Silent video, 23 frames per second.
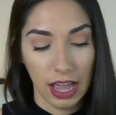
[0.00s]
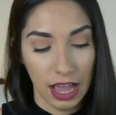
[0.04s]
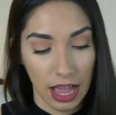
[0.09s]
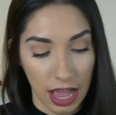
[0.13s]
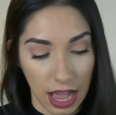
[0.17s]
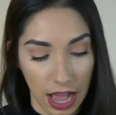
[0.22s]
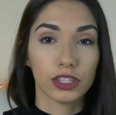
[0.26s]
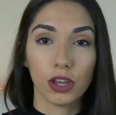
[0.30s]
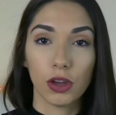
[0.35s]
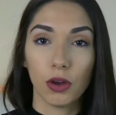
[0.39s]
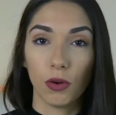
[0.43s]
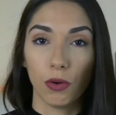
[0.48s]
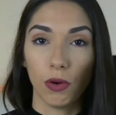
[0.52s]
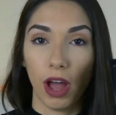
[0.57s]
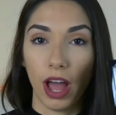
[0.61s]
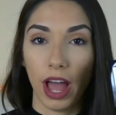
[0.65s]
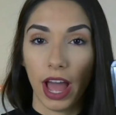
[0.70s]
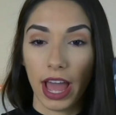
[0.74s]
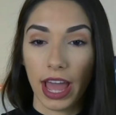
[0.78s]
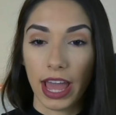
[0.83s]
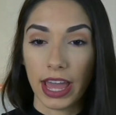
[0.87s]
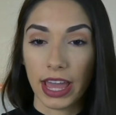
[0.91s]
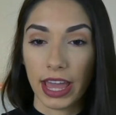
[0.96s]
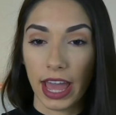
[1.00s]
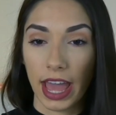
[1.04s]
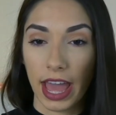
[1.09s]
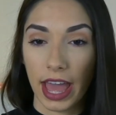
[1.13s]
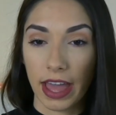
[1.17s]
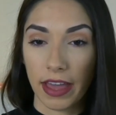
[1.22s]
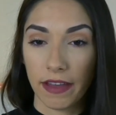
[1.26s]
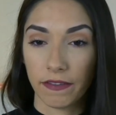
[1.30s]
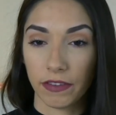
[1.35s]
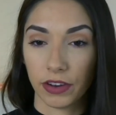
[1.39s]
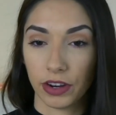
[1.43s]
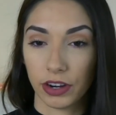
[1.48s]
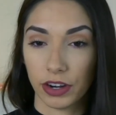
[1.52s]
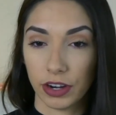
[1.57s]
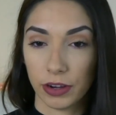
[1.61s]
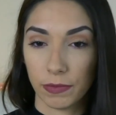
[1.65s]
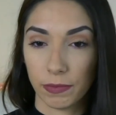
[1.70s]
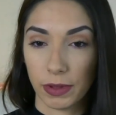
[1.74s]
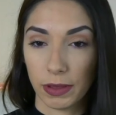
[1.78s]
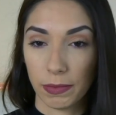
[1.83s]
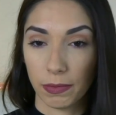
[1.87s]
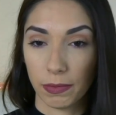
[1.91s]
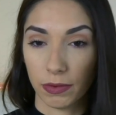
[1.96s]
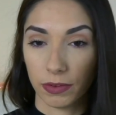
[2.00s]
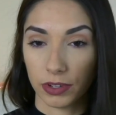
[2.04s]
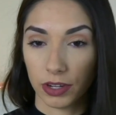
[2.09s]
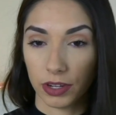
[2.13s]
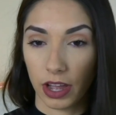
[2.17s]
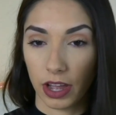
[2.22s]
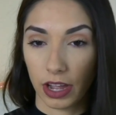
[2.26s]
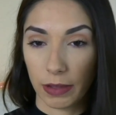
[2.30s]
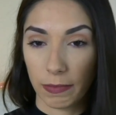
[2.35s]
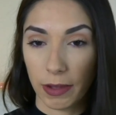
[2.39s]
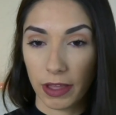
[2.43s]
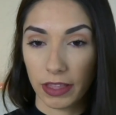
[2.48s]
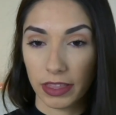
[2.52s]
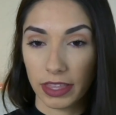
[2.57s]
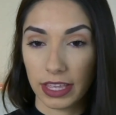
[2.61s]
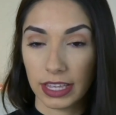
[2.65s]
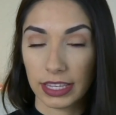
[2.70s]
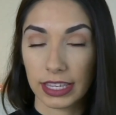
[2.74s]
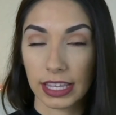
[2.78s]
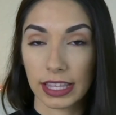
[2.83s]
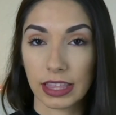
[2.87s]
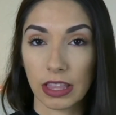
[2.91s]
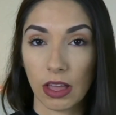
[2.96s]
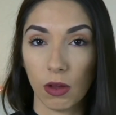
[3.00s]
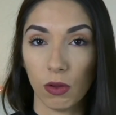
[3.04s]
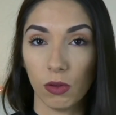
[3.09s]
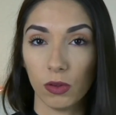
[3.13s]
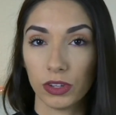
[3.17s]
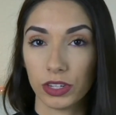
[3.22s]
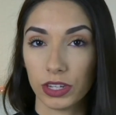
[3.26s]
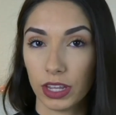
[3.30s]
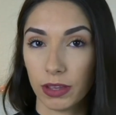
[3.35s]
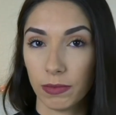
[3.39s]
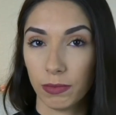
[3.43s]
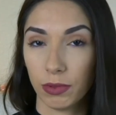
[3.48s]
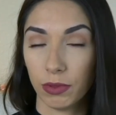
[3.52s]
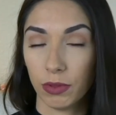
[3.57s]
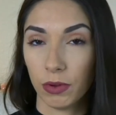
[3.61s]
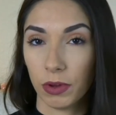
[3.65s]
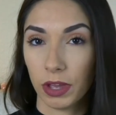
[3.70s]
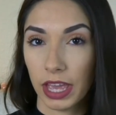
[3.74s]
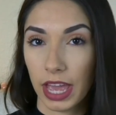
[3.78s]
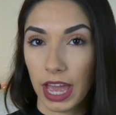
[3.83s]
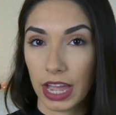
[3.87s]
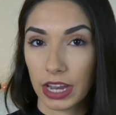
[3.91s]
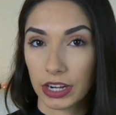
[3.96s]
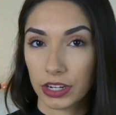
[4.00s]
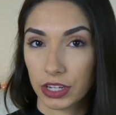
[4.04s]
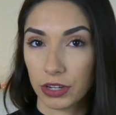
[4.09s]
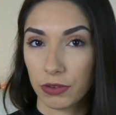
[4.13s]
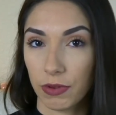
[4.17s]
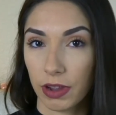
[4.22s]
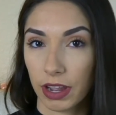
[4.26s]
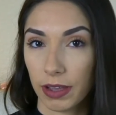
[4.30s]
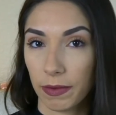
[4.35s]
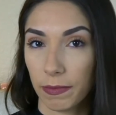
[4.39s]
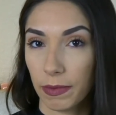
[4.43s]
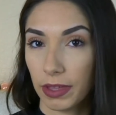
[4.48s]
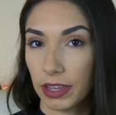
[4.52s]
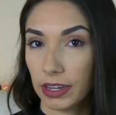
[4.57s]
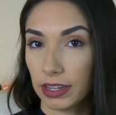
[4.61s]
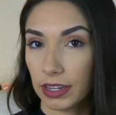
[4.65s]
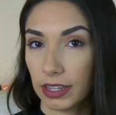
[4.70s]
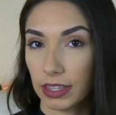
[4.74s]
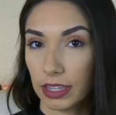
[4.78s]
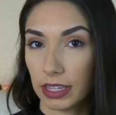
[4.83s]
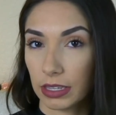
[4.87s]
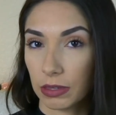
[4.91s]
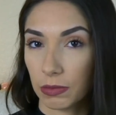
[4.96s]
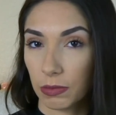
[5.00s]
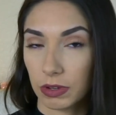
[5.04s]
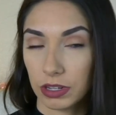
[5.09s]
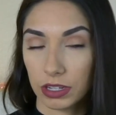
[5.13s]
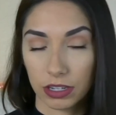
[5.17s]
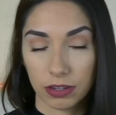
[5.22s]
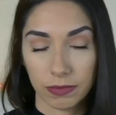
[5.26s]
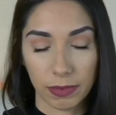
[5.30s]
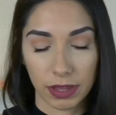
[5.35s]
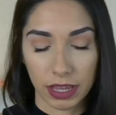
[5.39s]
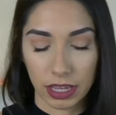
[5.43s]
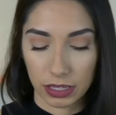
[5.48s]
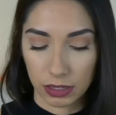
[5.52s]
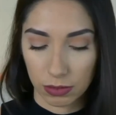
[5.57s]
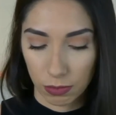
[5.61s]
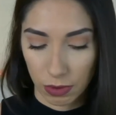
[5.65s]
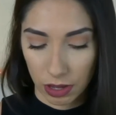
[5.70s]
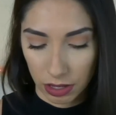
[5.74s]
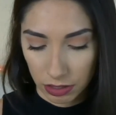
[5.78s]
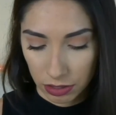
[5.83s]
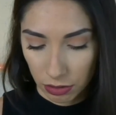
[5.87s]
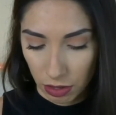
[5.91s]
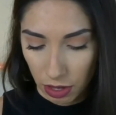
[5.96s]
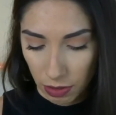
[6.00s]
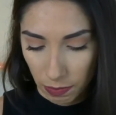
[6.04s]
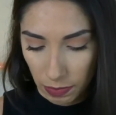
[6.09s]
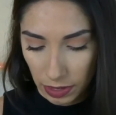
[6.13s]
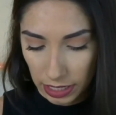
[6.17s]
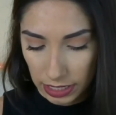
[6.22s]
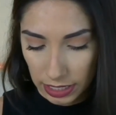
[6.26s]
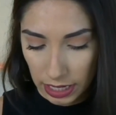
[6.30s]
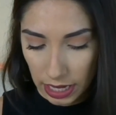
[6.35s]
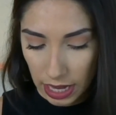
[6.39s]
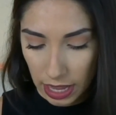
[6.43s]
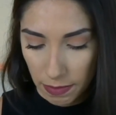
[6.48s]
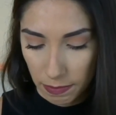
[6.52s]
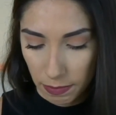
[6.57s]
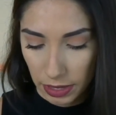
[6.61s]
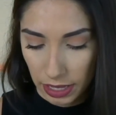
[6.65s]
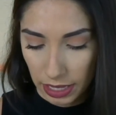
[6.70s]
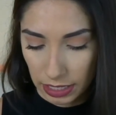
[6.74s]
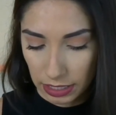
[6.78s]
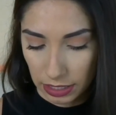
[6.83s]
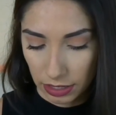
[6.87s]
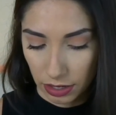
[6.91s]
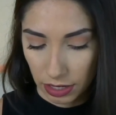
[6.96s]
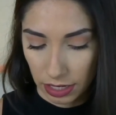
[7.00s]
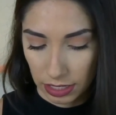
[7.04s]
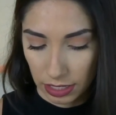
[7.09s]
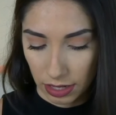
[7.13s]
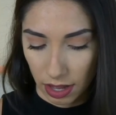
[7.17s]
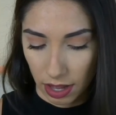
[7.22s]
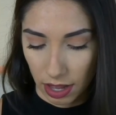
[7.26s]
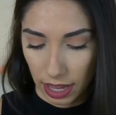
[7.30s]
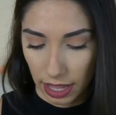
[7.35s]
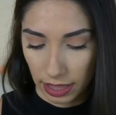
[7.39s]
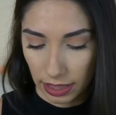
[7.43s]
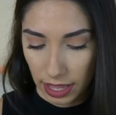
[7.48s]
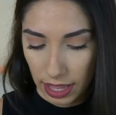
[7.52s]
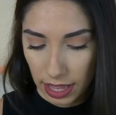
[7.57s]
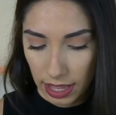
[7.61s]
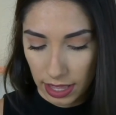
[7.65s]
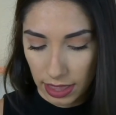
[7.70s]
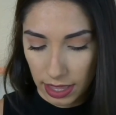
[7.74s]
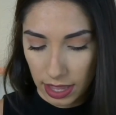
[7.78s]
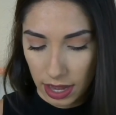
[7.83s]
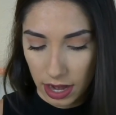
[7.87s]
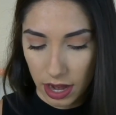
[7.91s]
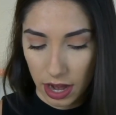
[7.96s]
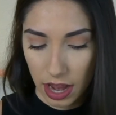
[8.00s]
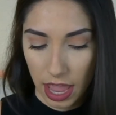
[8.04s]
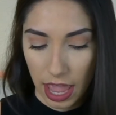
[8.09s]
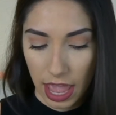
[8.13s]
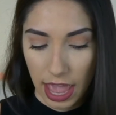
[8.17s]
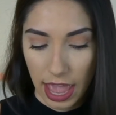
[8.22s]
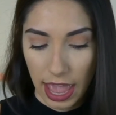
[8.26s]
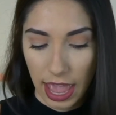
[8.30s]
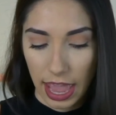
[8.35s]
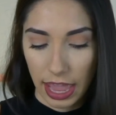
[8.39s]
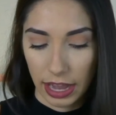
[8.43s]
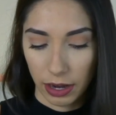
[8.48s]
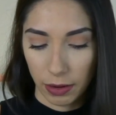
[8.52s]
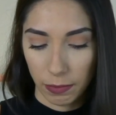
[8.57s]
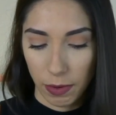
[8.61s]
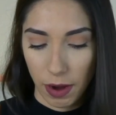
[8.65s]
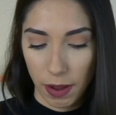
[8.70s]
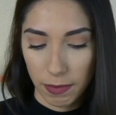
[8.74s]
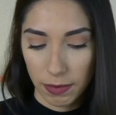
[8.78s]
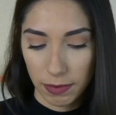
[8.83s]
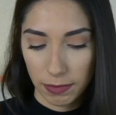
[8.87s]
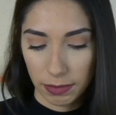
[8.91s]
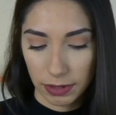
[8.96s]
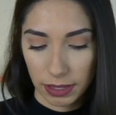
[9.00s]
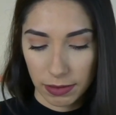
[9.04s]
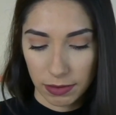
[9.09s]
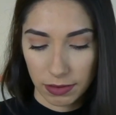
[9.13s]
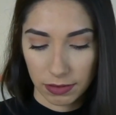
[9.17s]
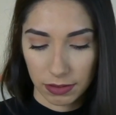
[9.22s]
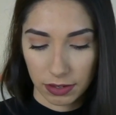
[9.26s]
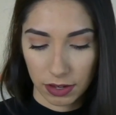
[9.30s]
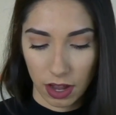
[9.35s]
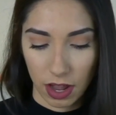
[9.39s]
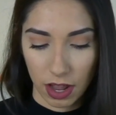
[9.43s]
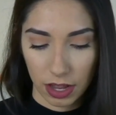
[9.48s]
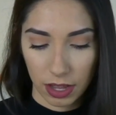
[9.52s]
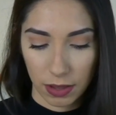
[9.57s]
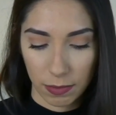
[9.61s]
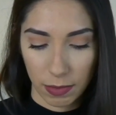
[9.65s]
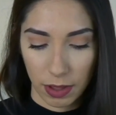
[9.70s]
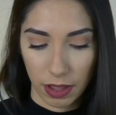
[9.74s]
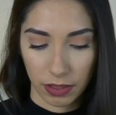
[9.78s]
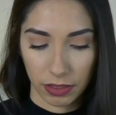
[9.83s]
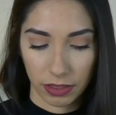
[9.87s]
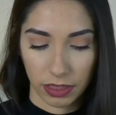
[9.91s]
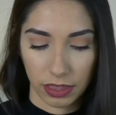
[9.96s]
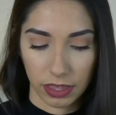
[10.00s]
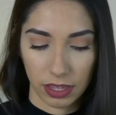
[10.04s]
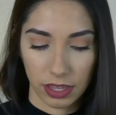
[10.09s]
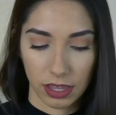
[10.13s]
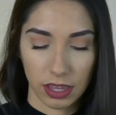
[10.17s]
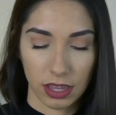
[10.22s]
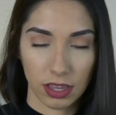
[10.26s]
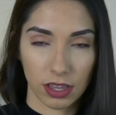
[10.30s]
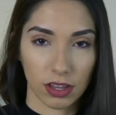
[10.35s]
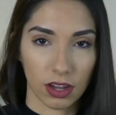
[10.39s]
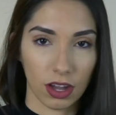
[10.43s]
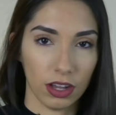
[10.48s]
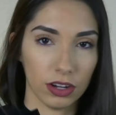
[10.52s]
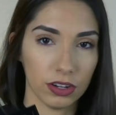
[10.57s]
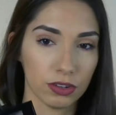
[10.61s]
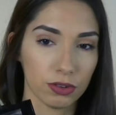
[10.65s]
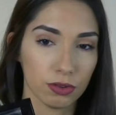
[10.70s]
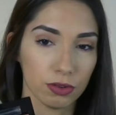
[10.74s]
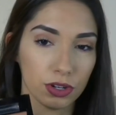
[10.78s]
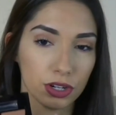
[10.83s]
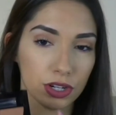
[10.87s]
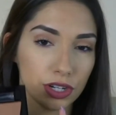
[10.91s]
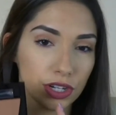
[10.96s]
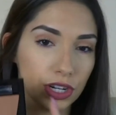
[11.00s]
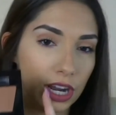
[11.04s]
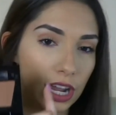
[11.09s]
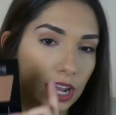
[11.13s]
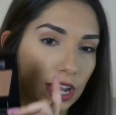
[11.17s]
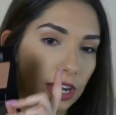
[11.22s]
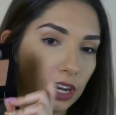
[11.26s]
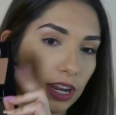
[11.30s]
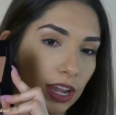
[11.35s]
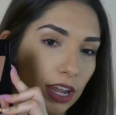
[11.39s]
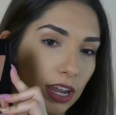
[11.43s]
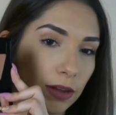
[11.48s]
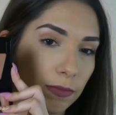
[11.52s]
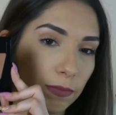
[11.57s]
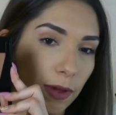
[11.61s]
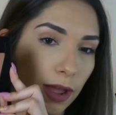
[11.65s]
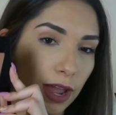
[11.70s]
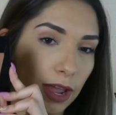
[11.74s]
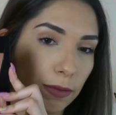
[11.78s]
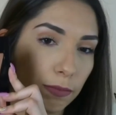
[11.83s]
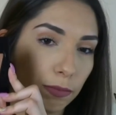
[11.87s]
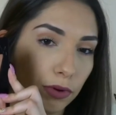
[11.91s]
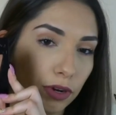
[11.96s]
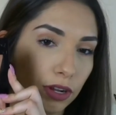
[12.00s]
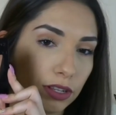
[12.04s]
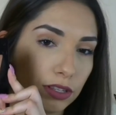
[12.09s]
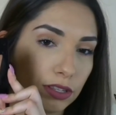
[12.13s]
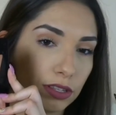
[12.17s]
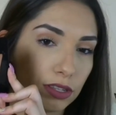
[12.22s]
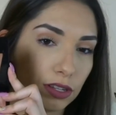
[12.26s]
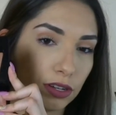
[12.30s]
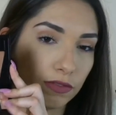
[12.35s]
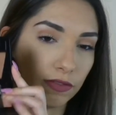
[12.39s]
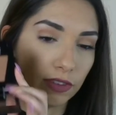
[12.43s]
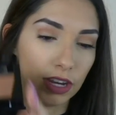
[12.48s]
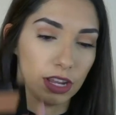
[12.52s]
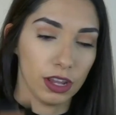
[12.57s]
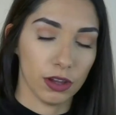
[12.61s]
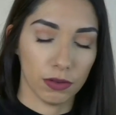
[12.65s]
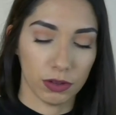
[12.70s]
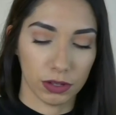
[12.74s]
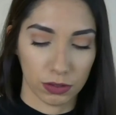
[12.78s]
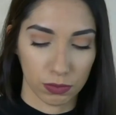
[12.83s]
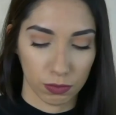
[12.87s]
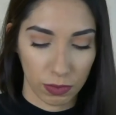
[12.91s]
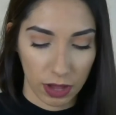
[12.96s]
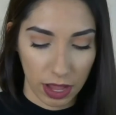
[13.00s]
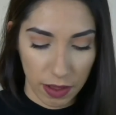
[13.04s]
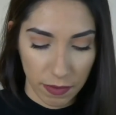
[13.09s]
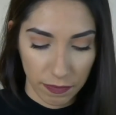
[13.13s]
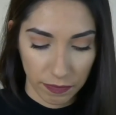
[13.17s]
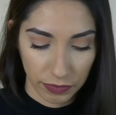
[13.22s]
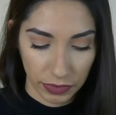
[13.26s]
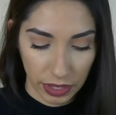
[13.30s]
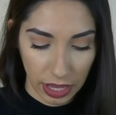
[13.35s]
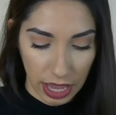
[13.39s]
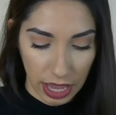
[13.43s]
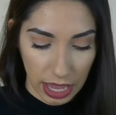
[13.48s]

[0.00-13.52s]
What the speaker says: So I have heard people talk about this, and the Ulta employee actually recommended this one to me as well, so I picked it up because there is a highlight in there. And I'll probably talk about the contour shade in my bronzer video as well.